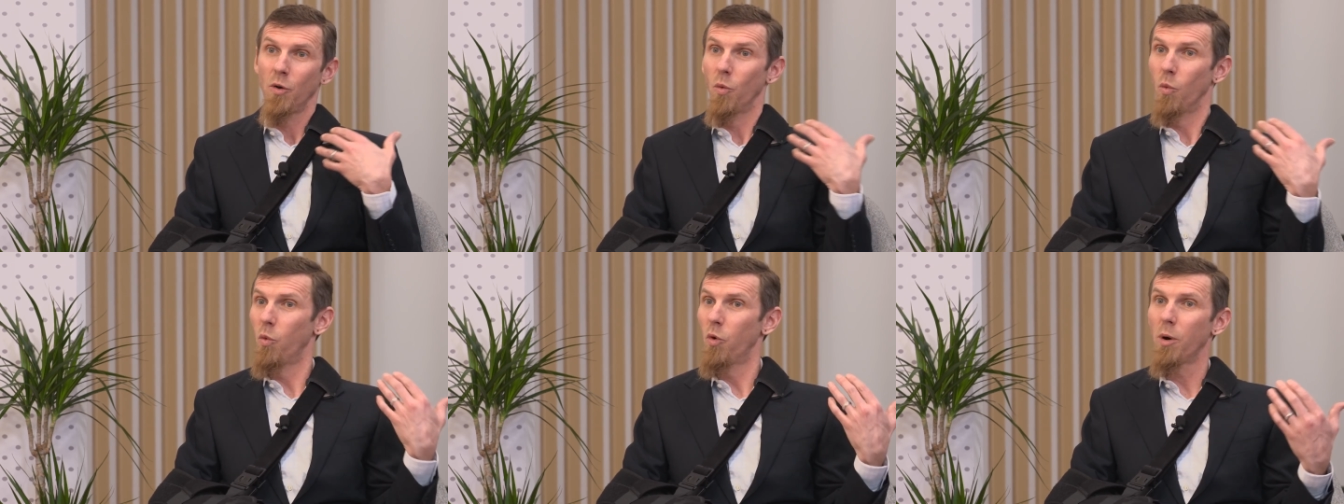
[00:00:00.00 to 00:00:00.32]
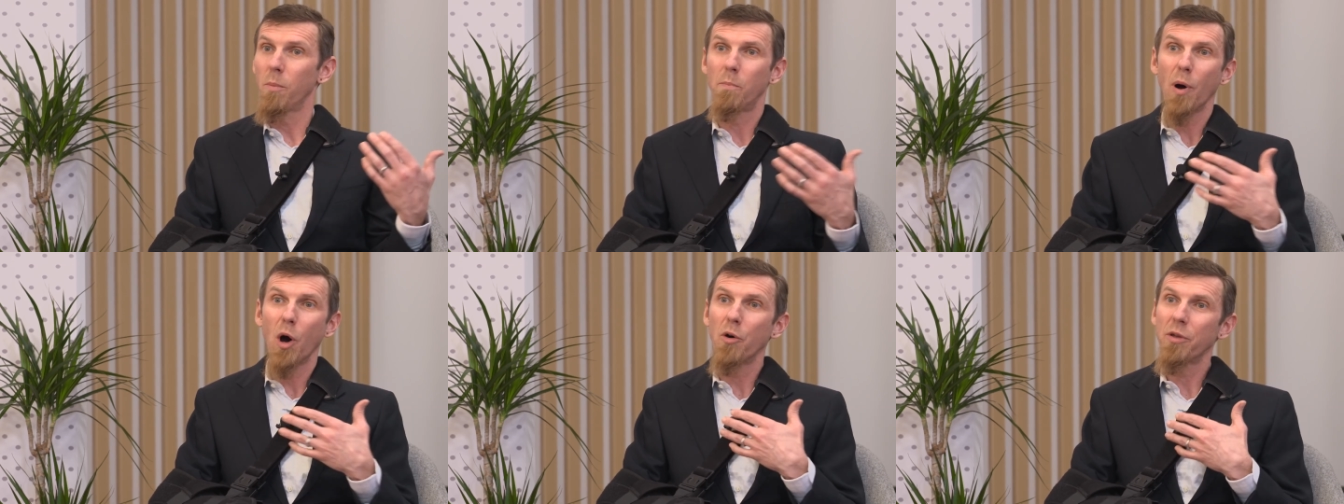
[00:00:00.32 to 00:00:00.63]
we're
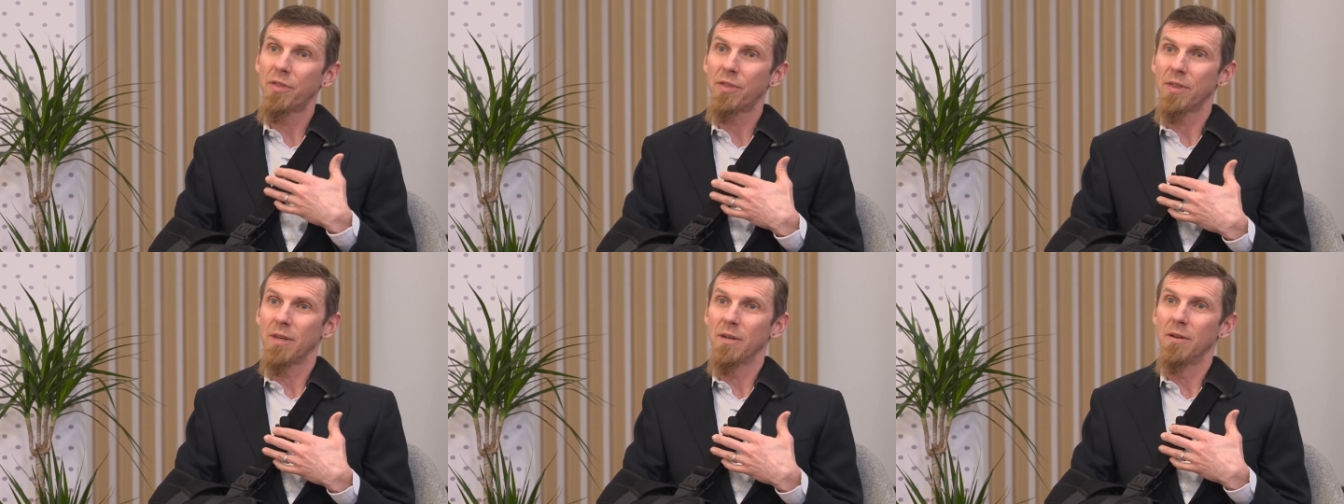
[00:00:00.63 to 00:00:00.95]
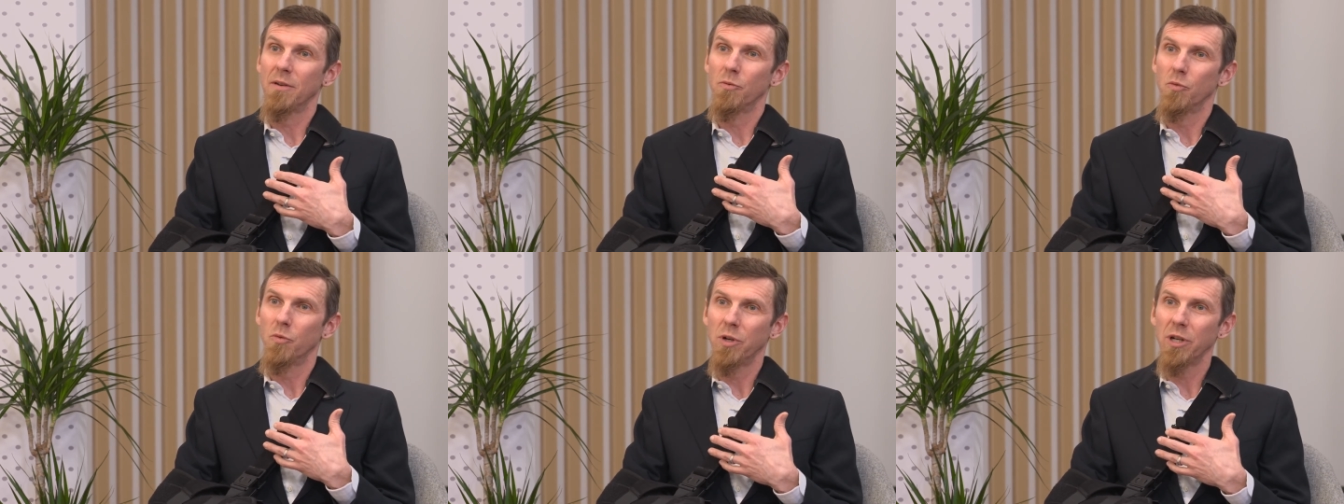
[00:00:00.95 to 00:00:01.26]

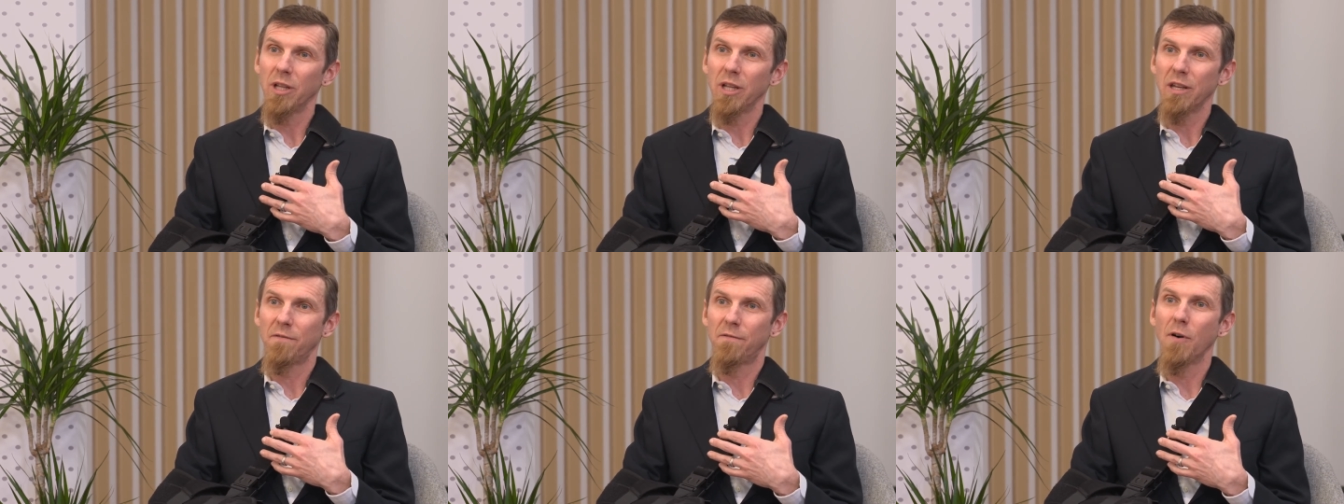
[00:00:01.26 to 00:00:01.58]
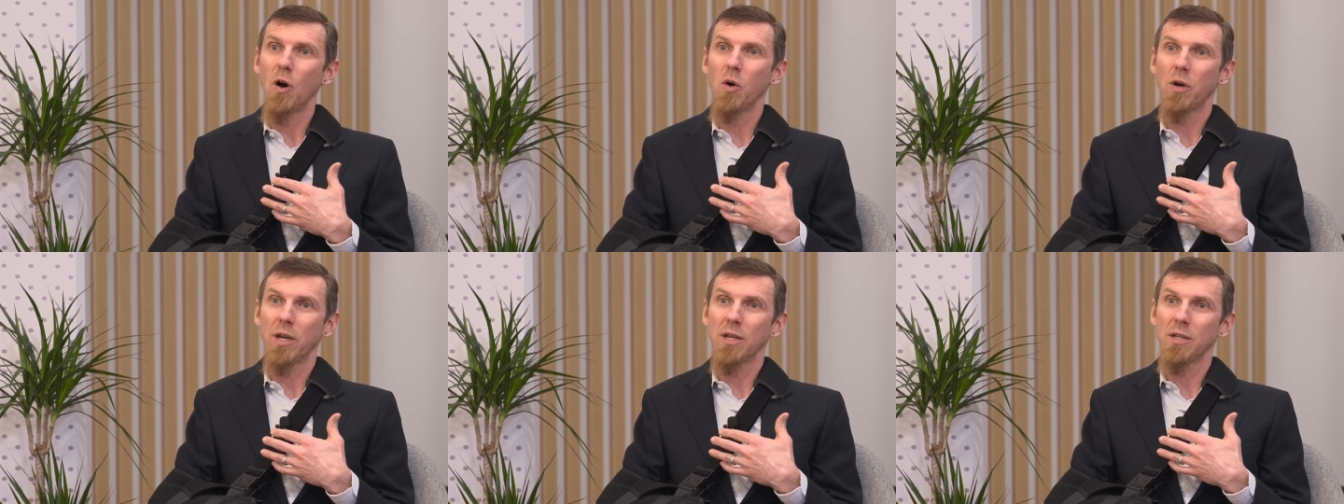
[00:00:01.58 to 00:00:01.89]
both really
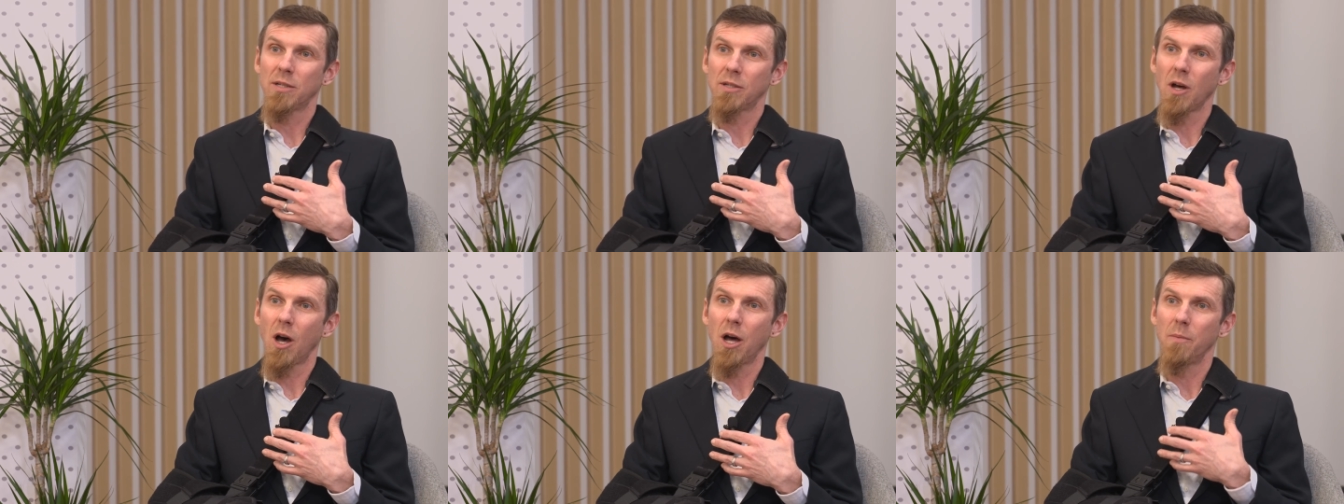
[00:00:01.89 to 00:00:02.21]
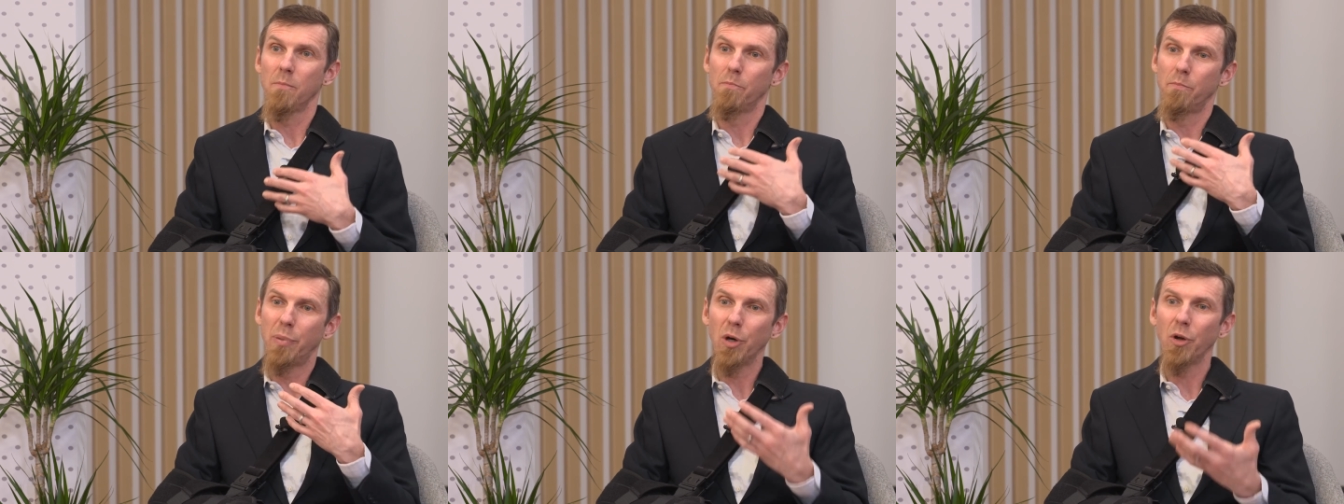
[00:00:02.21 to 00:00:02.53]
focused
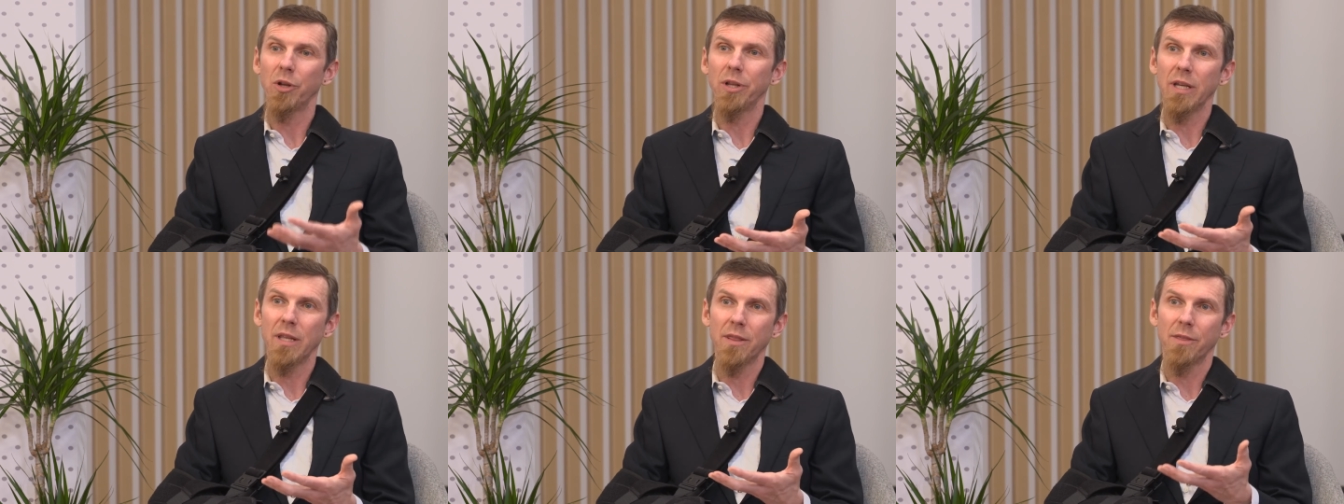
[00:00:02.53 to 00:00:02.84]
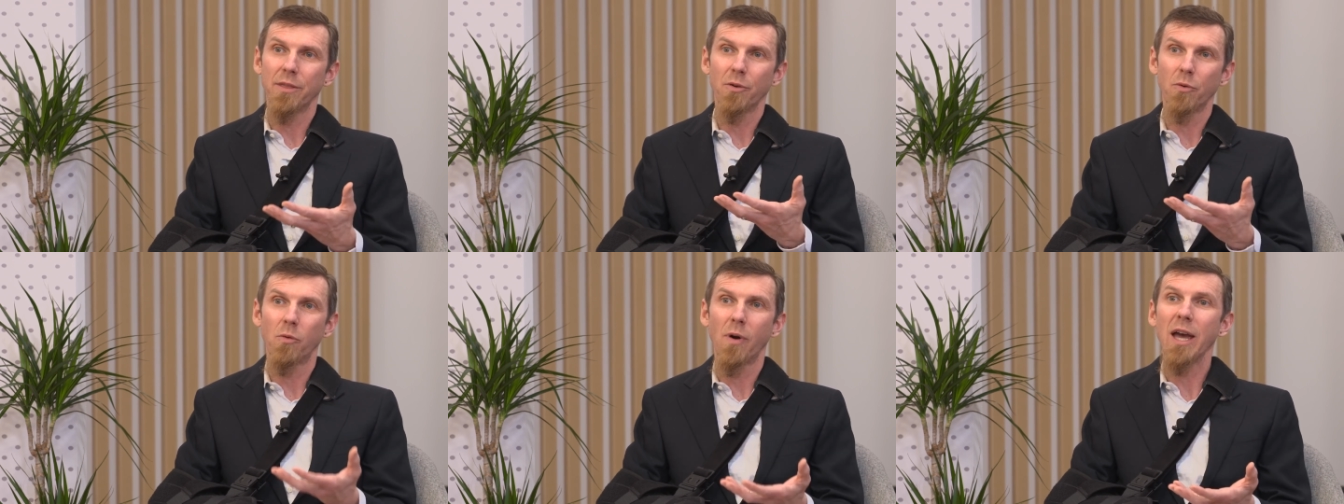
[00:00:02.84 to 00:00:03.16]
on building
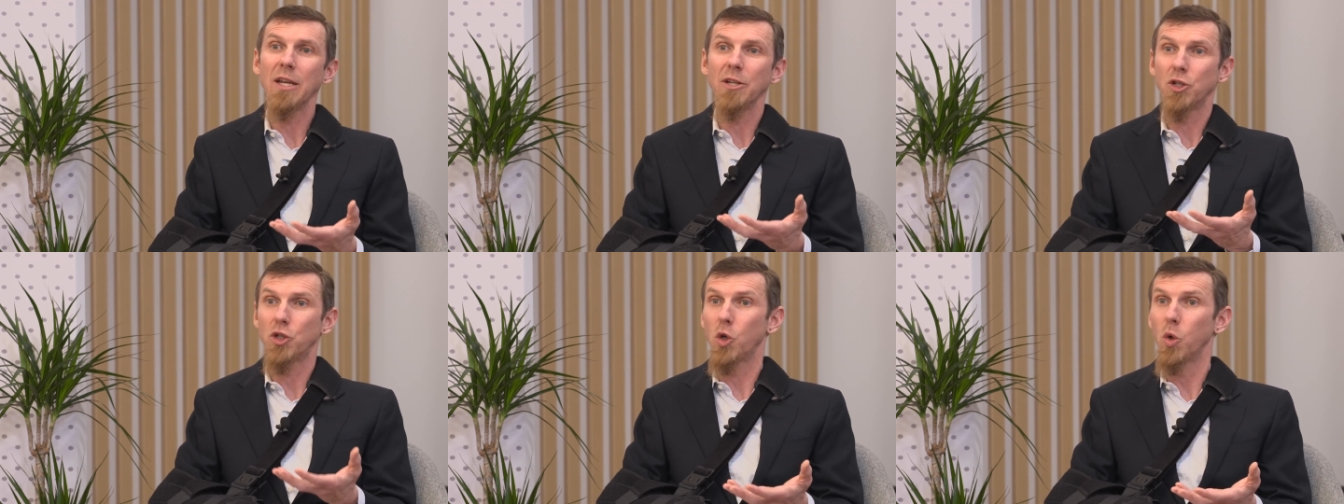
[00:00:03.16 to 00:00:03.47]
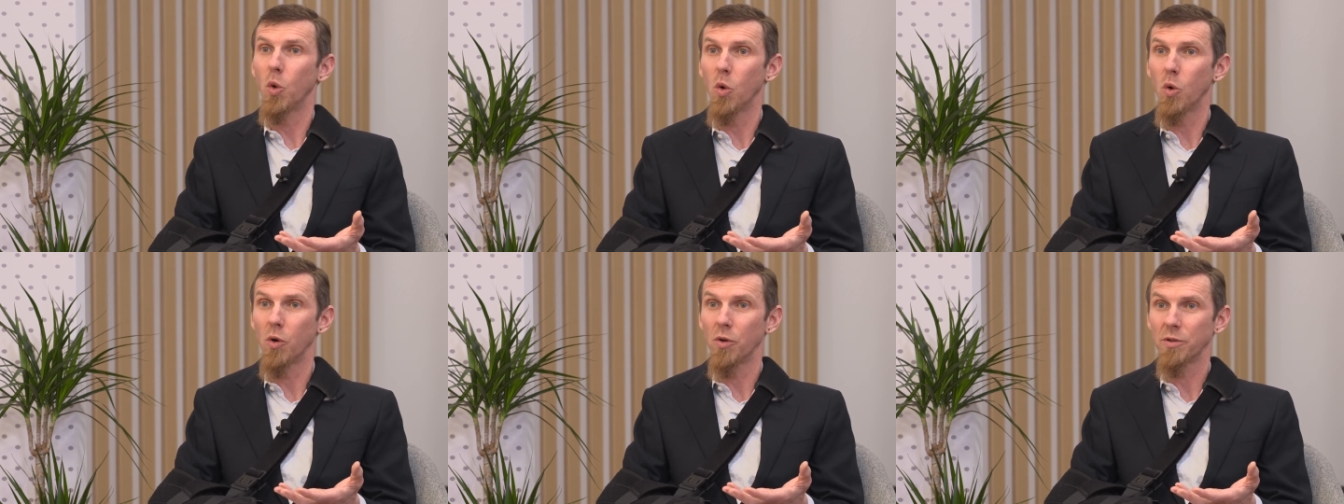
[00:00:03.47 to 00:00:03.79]
the right
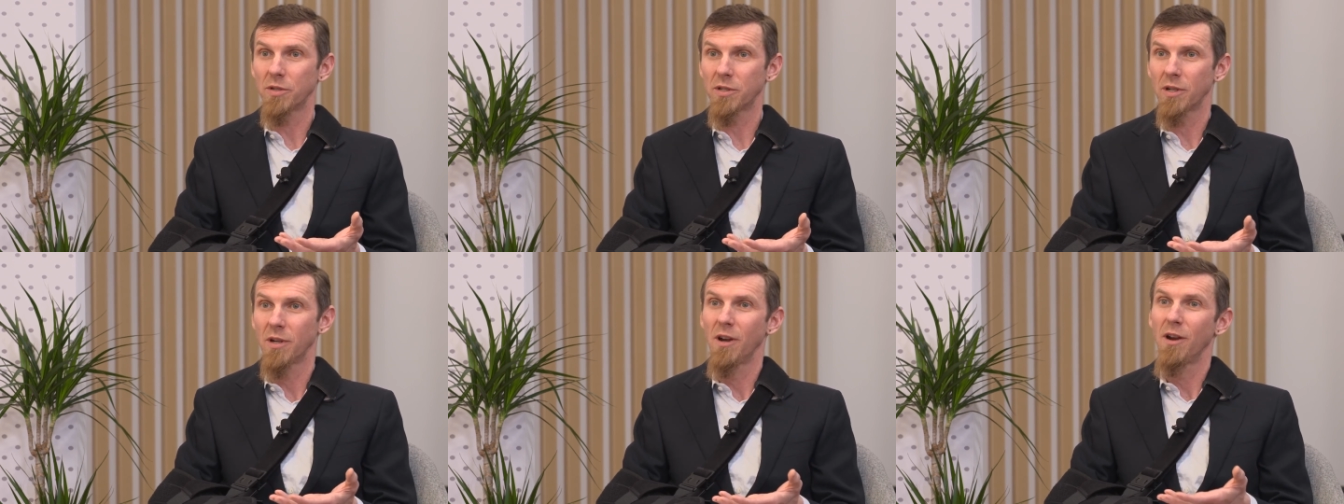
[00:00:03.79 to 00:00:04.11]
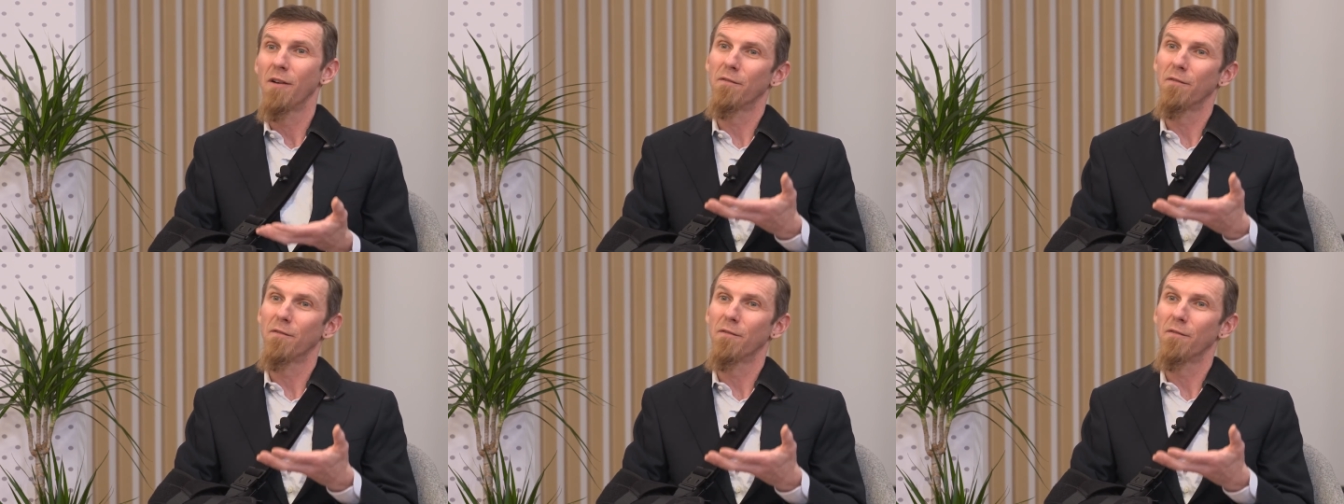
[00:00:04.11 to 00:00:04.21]
tools